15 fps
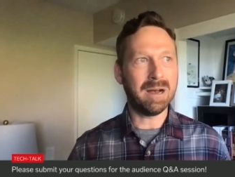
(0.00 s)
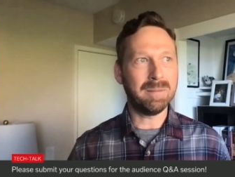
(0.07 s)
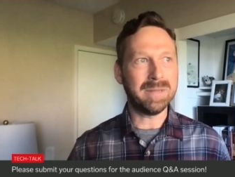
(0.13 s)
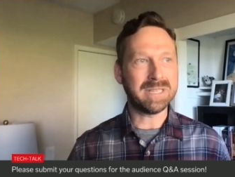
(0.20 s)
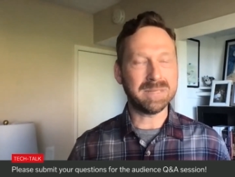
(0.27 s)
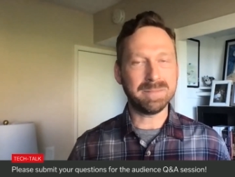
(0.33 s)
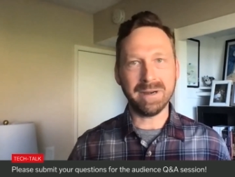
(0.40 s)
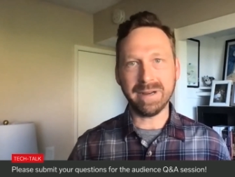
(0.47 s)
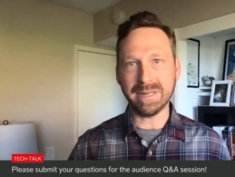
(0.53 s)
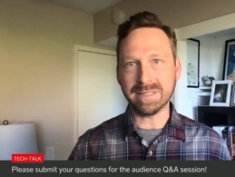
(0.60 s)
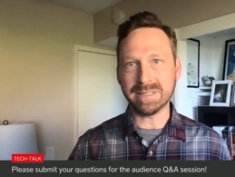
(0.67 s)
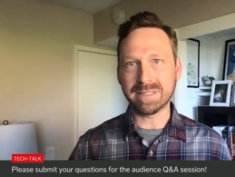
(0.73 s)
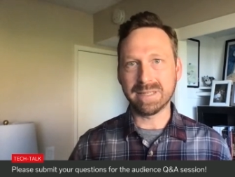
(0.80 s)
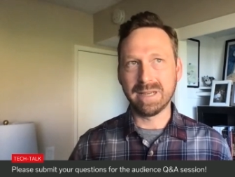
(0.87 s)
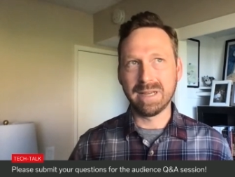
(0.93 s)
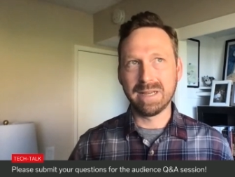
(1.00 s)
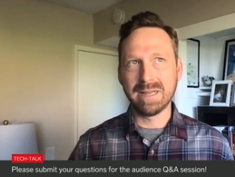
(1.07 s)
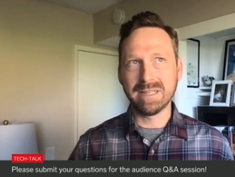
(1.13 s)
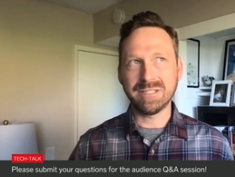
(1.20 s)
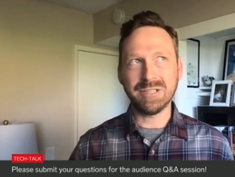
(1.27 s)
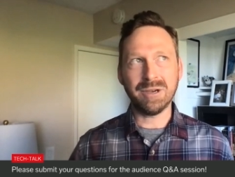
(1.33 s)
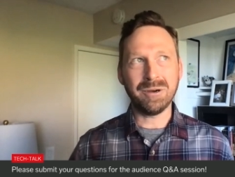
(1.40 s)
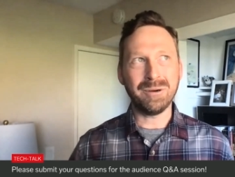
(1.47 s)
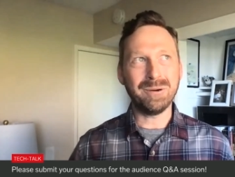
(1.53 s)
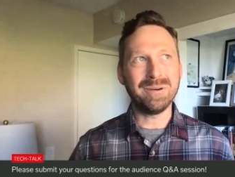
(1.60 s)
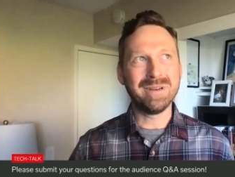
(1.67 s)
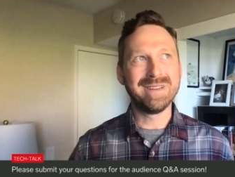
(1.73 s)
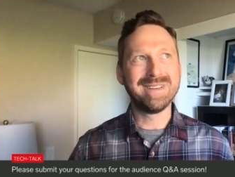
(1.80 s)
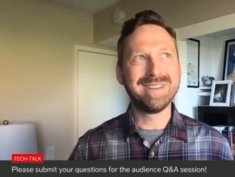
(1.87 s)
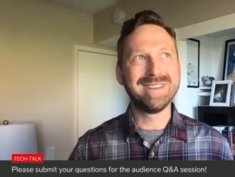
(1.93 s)
experience.
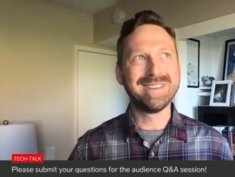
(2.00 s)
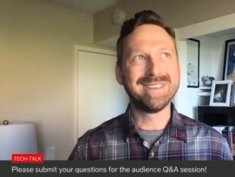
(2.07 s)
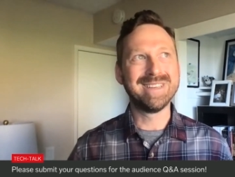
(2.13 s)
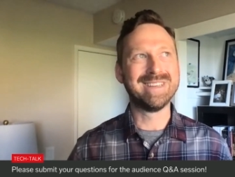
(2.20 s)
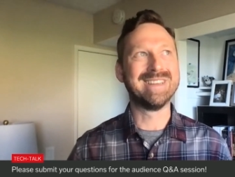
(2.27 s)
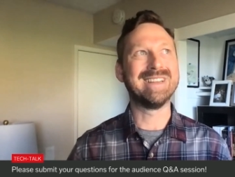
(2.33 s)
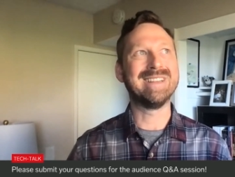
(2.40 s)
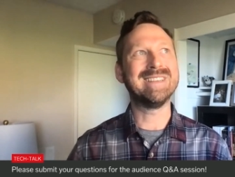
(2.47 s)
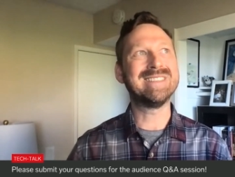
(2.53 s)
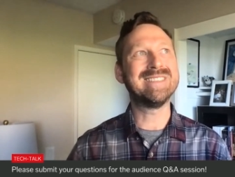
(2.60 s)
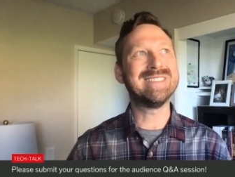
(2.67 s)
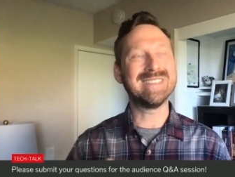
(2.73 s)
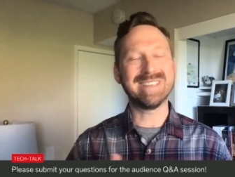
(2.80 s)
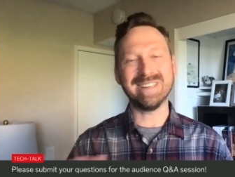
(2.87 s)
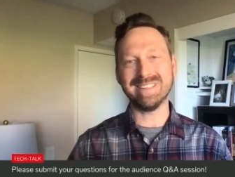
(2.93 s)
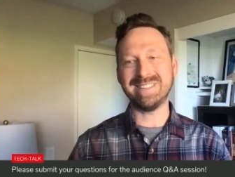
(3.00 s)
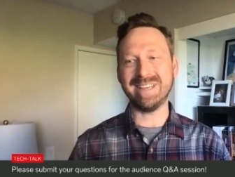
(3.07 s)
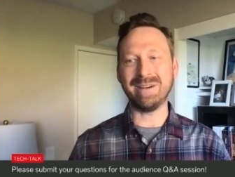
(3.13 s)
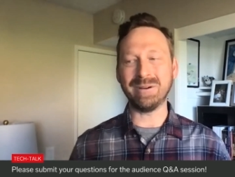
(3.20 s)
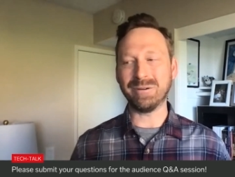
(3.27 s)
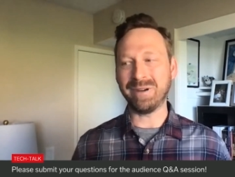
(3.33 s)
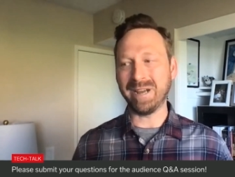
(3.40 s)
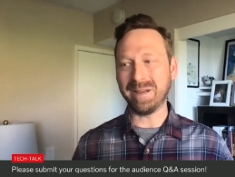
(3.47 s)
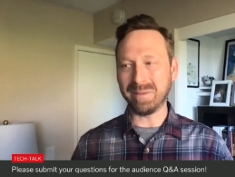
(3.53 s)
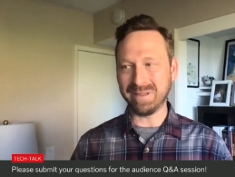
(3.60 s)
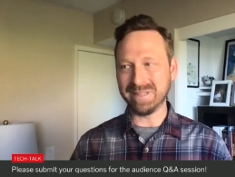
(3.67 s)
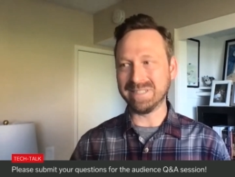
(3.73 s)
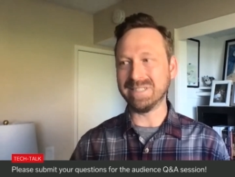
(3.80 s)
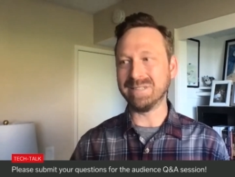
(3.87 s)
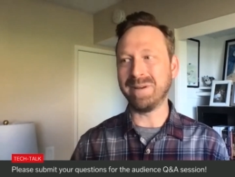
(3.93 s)
So this isn't going to sound great, but
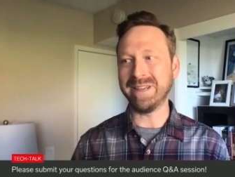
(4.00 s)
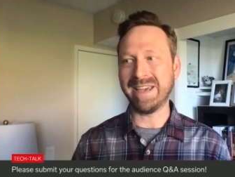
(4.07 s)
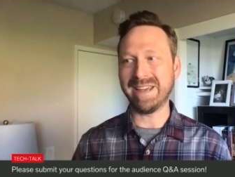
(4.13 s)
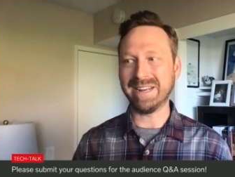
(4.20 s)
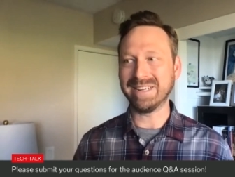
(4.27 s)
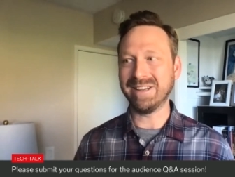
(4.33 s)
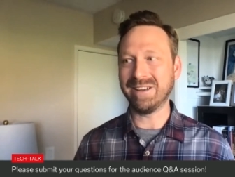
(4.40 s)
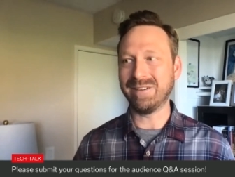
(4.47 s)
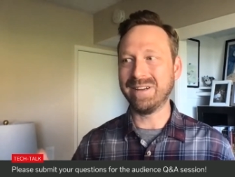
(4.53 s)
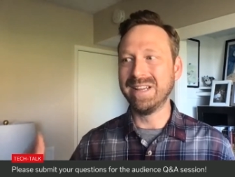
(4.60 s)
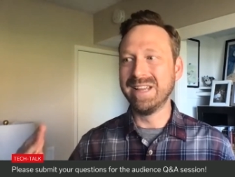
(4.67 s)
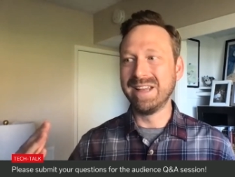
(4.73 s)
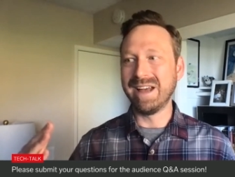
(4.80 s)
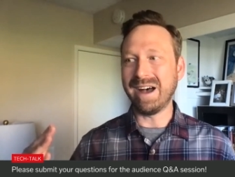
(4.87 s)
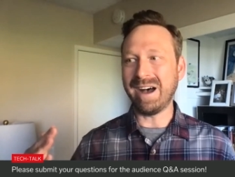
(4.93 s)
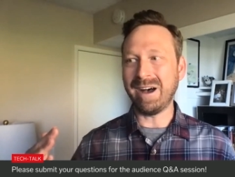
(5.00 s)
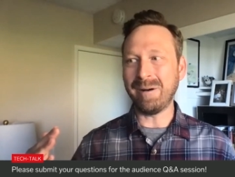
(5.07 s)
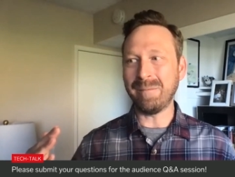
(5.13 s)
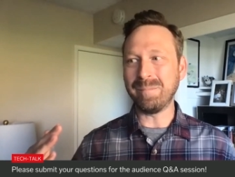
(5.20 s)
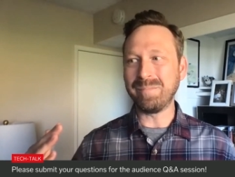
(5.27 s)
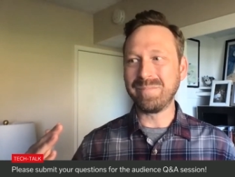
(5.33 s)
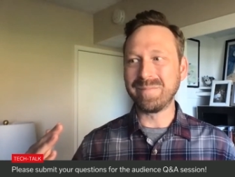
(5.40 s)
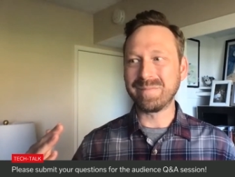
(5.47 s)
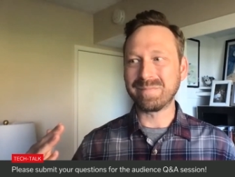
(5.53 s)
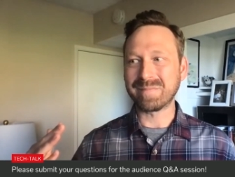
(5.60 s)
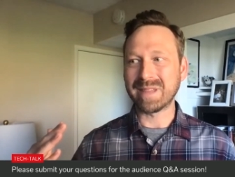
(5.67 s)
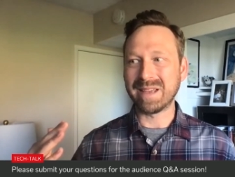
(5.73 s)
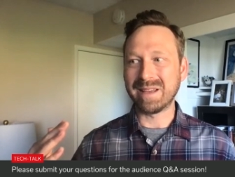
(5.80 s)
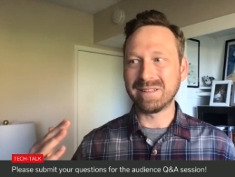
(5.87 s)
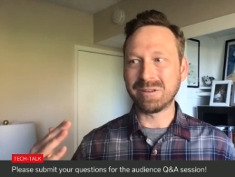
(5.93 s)
this is my anecdote.
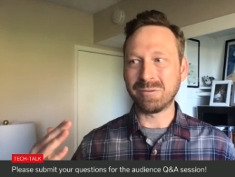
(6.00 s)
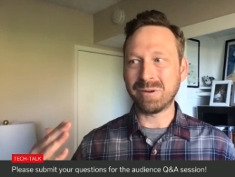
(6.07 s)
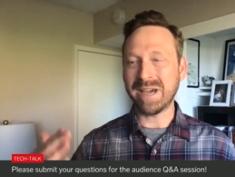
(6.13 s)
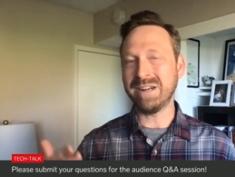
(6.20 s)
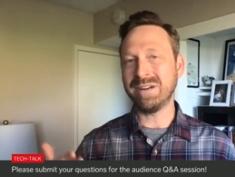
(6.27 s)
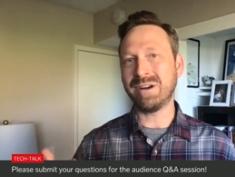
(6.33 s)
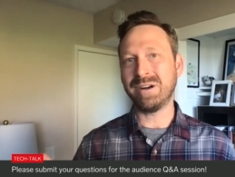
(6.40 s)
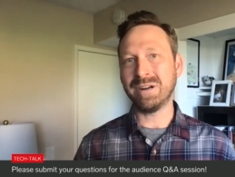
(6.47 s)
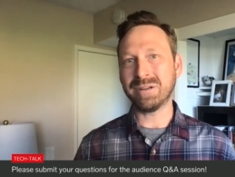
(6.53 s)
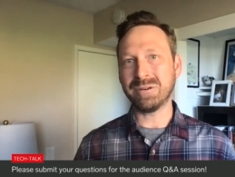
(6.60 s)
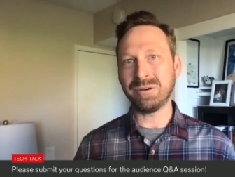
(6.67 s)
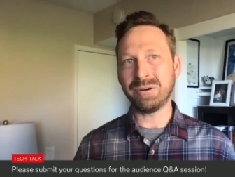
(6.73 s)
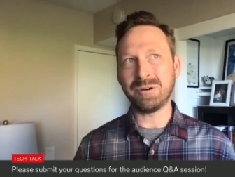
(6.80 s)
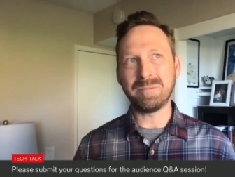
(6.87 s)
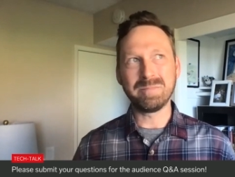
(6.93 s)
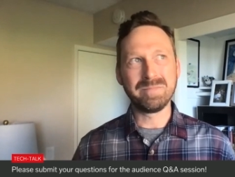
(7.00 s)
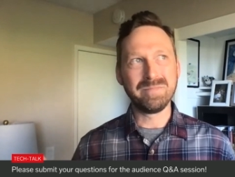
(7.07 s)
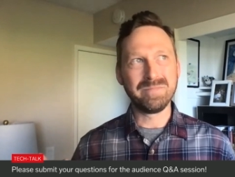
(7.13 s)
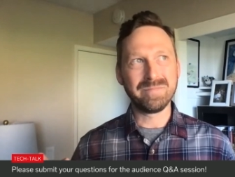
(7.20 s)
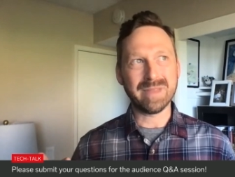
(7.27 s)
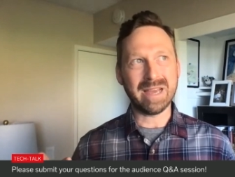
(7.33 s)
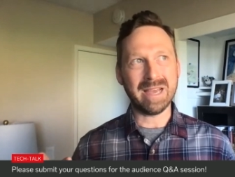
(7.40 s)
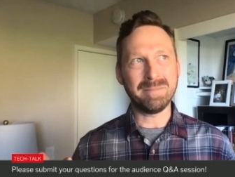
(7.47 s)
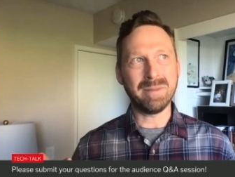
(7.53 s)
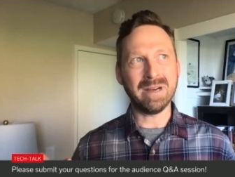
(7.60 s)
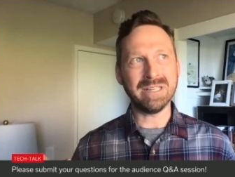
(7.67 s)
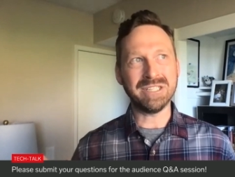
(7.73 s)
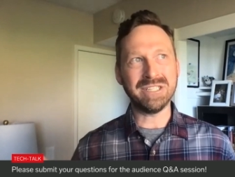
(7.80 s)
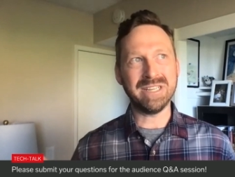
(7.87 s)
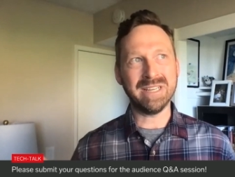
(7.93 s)
To write an article, I
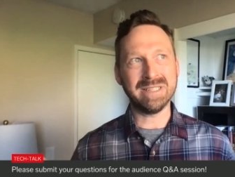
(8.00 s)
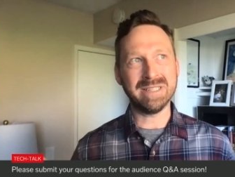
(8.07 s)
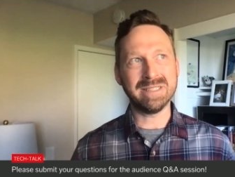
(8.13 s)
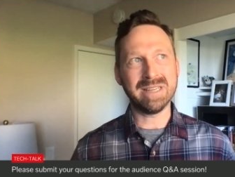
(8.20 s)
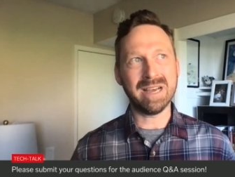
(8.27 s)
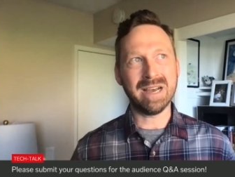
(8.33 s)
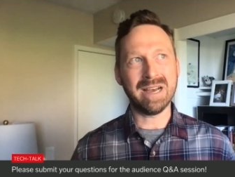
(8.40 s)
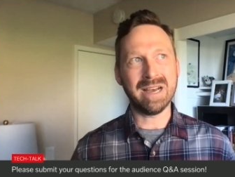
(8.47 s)
punched in